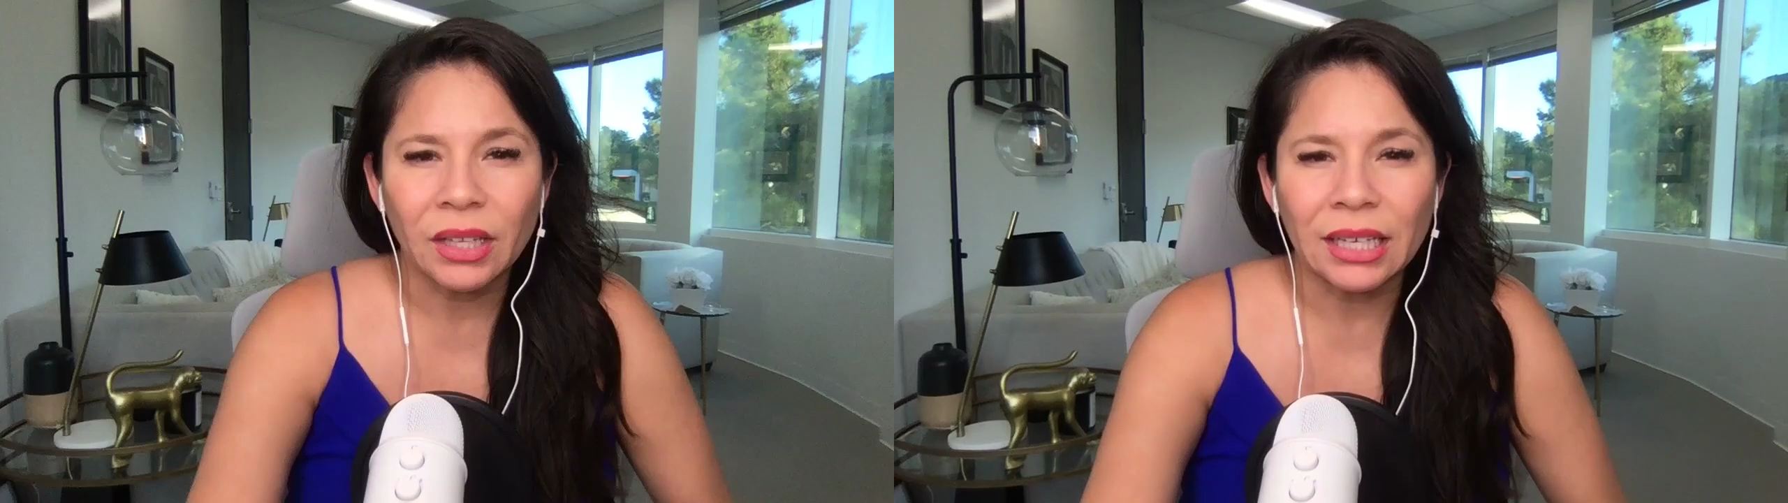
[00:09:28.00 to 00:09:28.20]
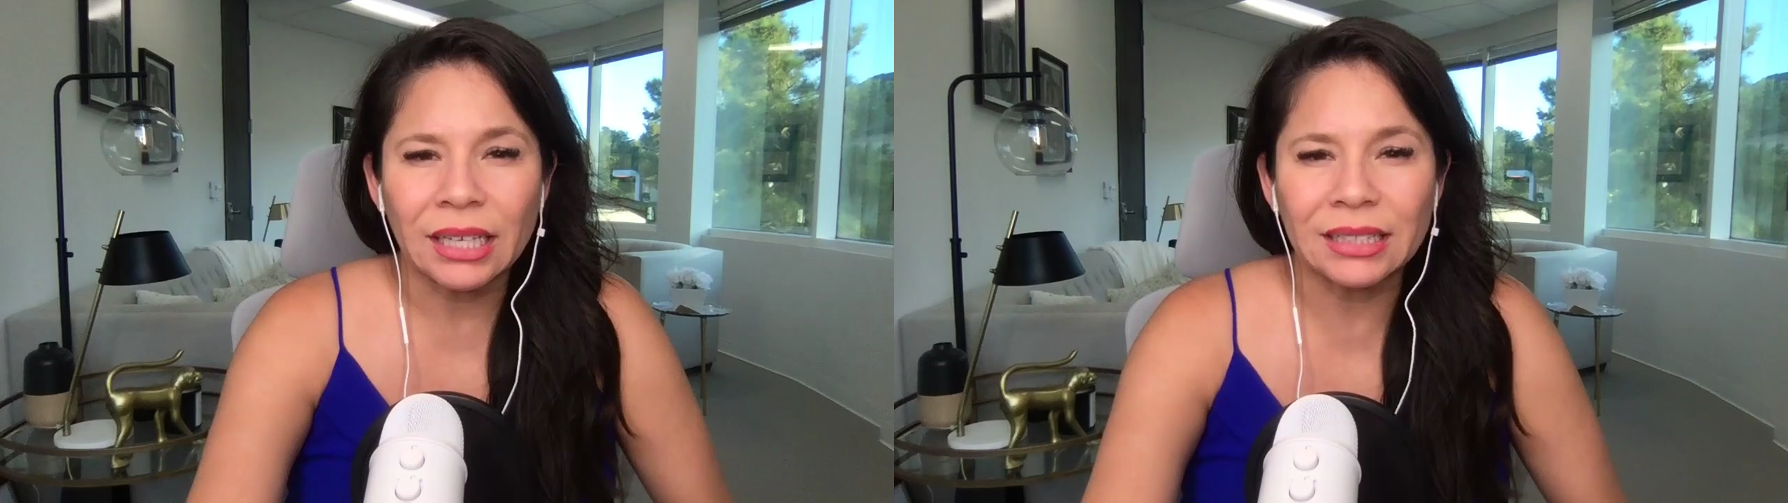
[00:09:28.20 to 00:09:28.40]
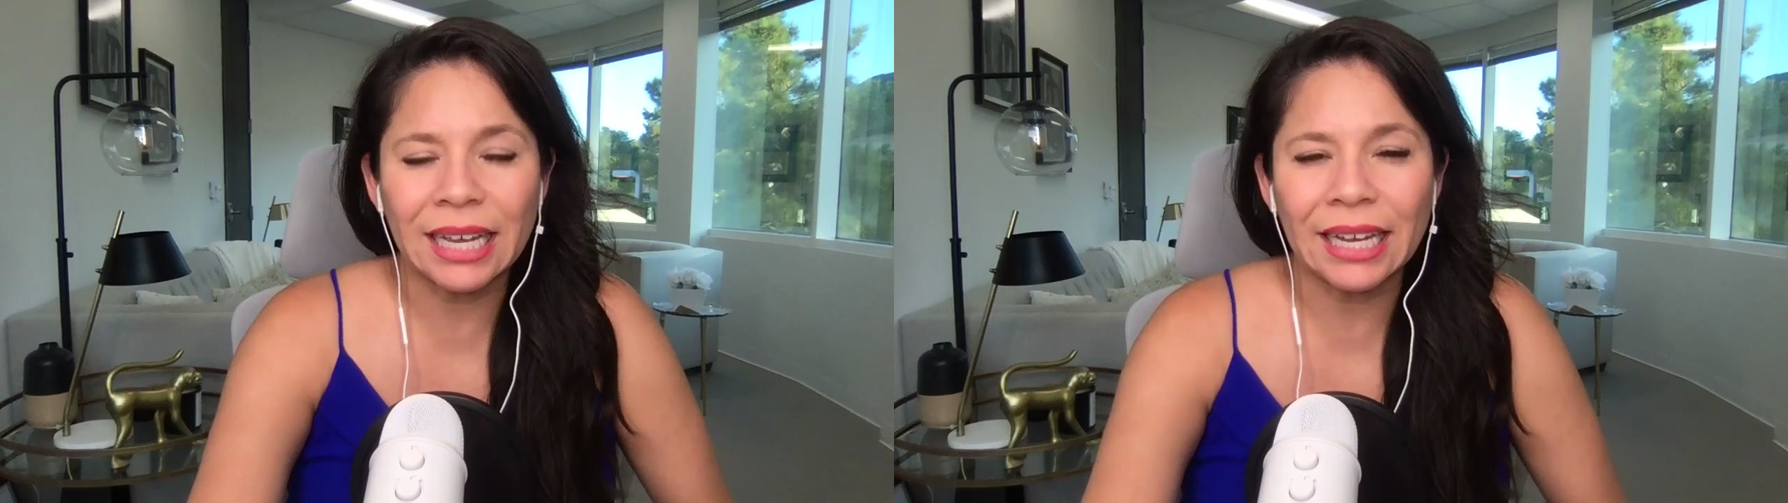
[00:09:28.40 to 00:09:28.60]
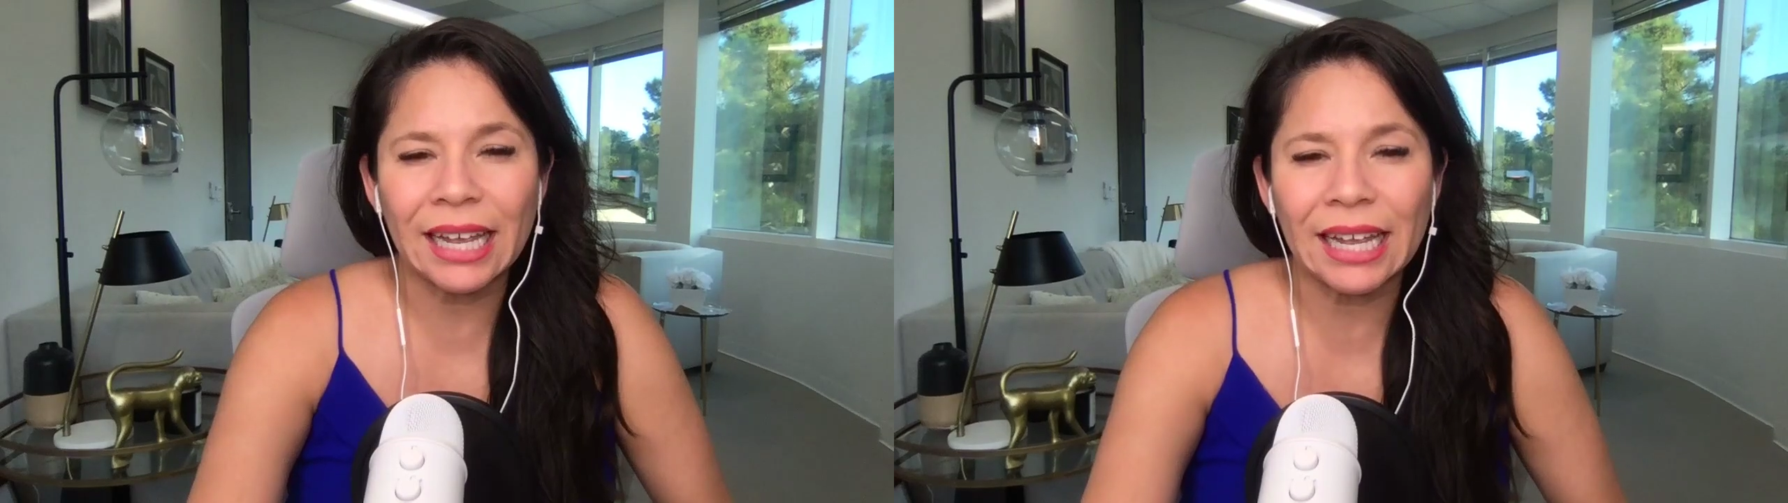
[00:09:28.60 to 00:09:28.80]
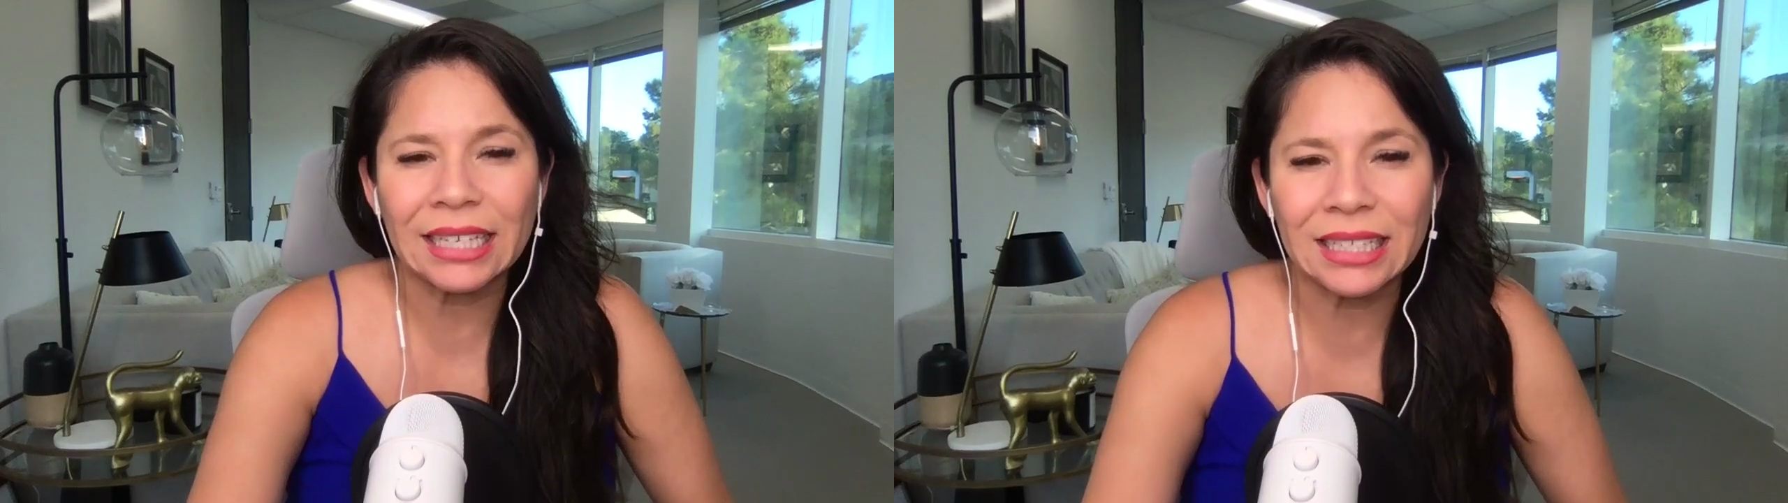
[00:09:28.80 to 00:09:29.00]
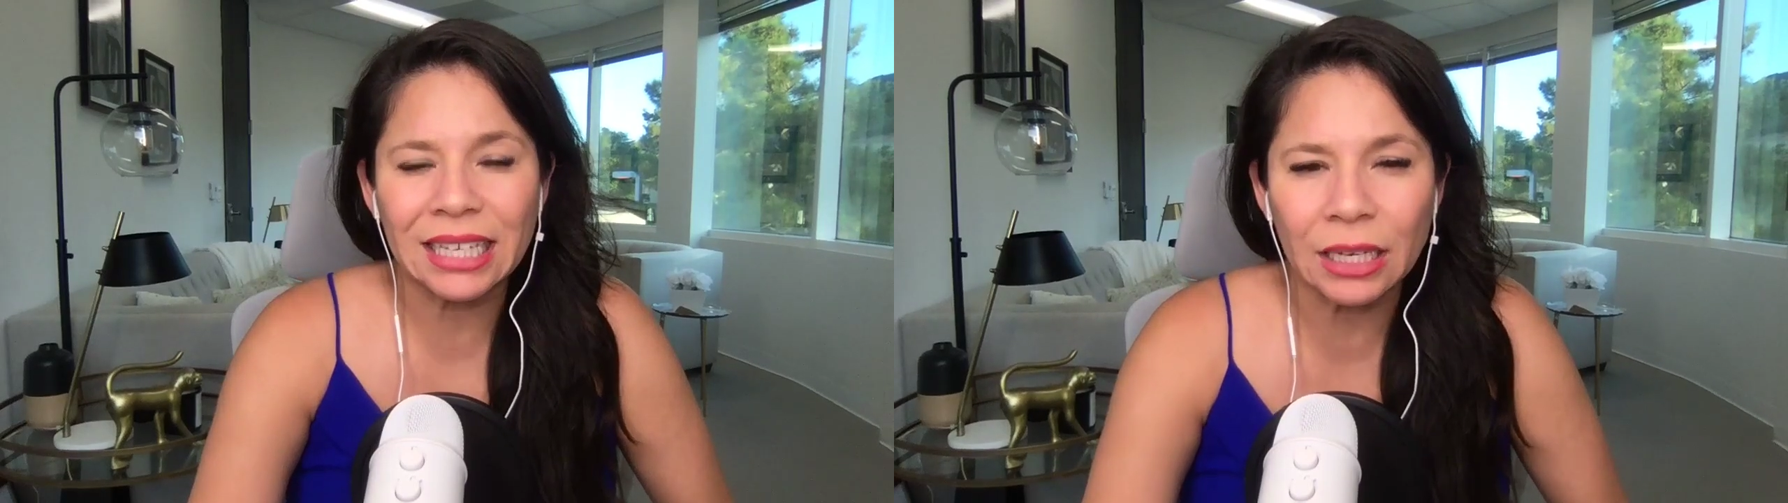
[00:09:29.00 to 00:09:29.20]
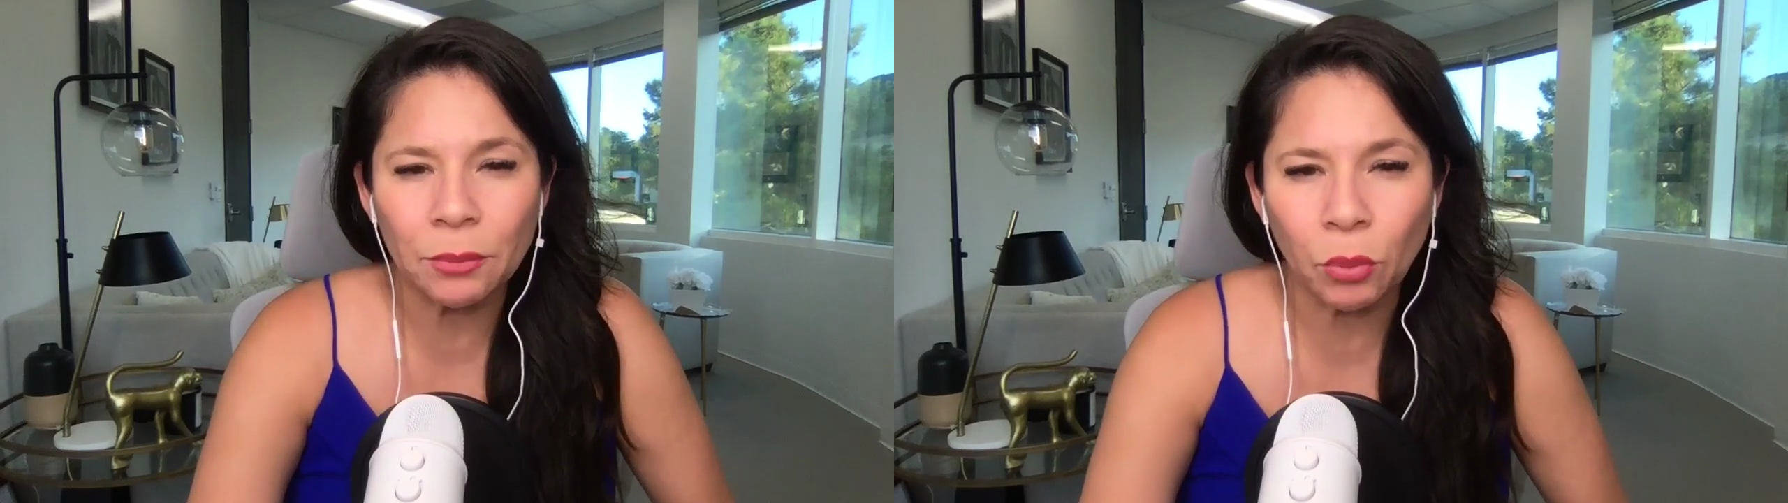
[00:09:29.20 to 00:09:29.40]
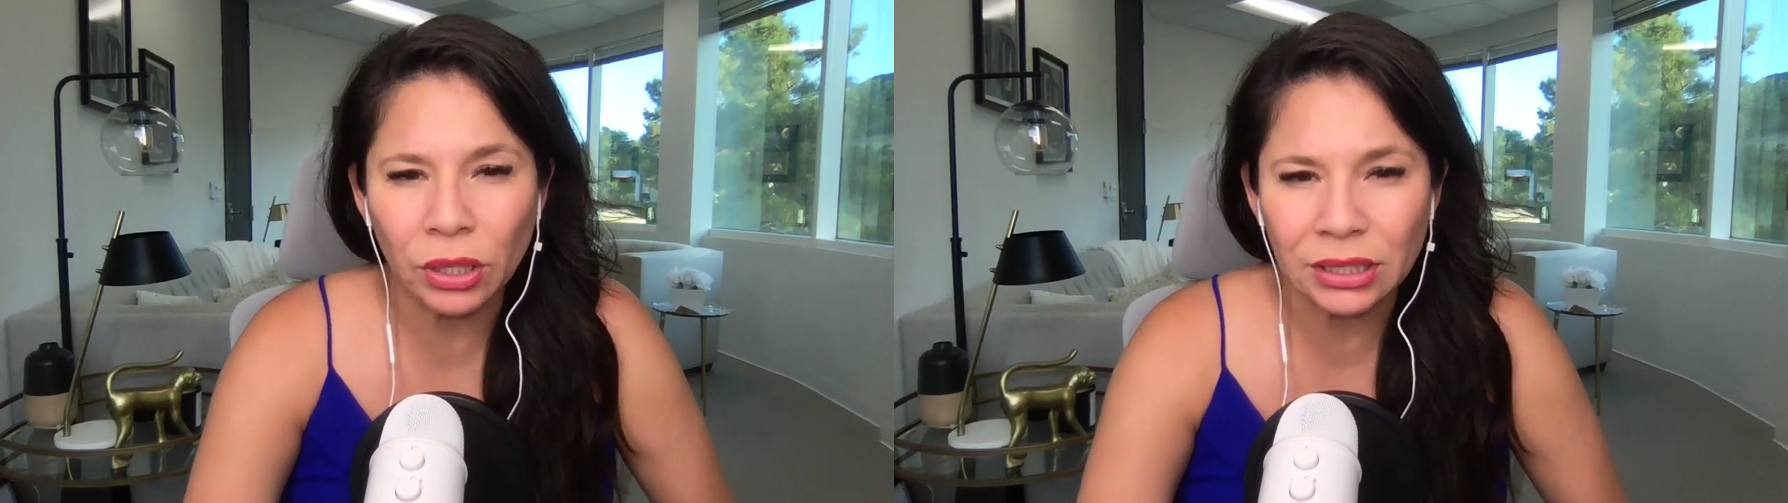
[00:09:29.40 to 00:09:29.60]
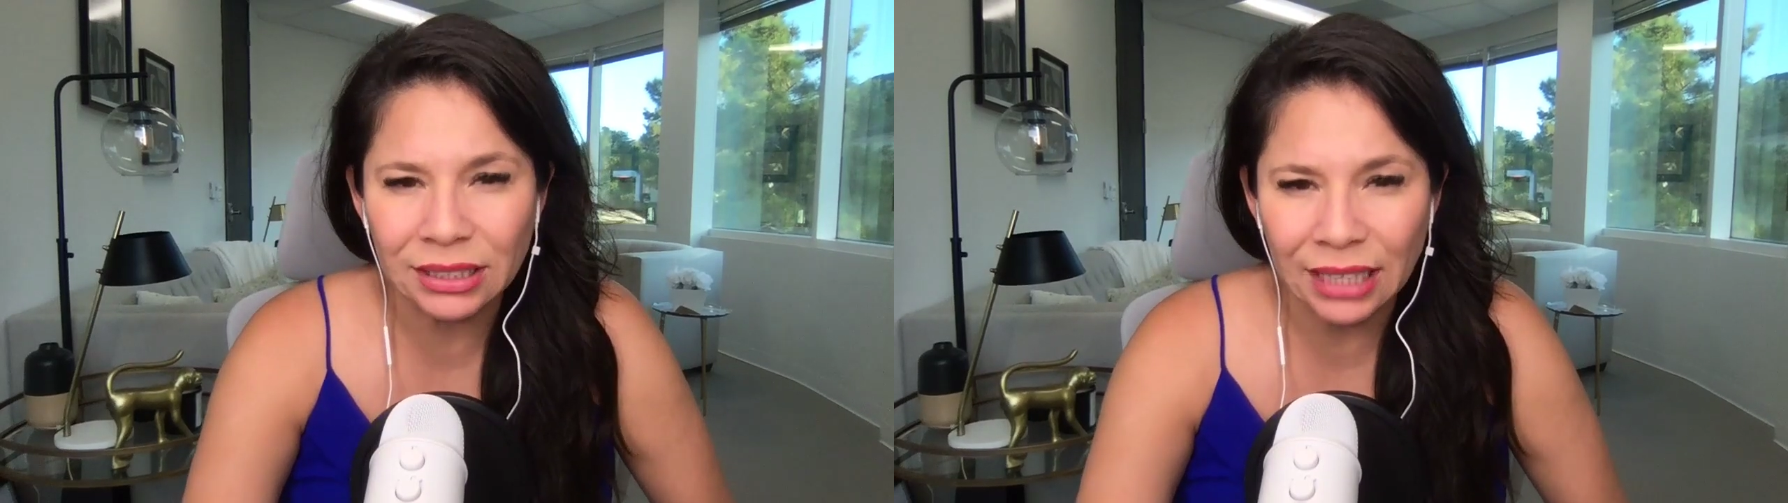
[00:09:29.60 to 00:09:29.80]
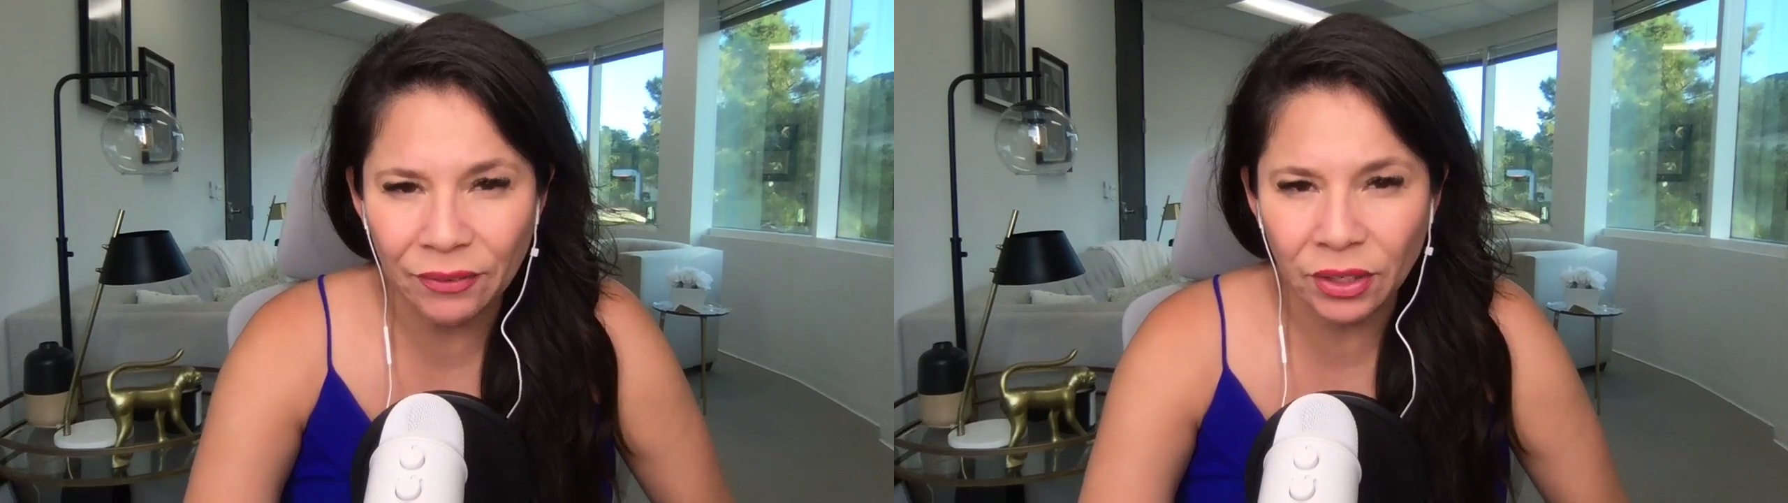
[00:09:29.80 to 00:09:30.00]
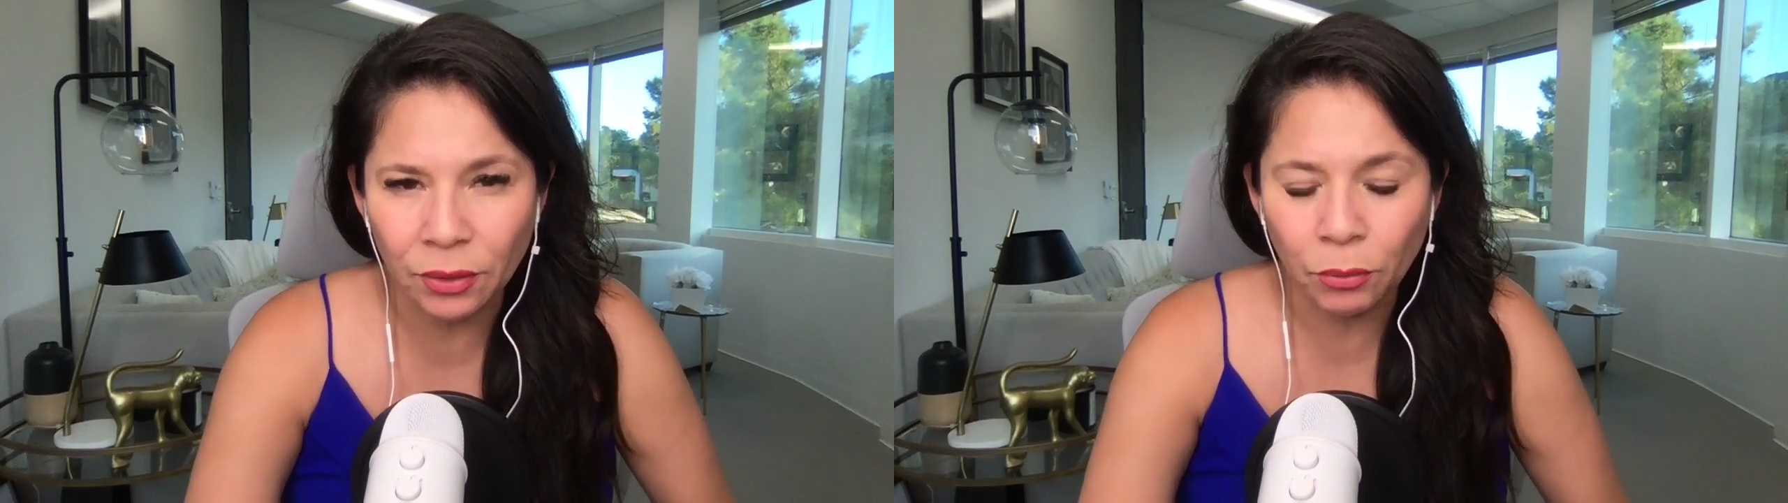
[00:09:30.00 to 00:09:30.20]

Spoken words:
it's at 18.7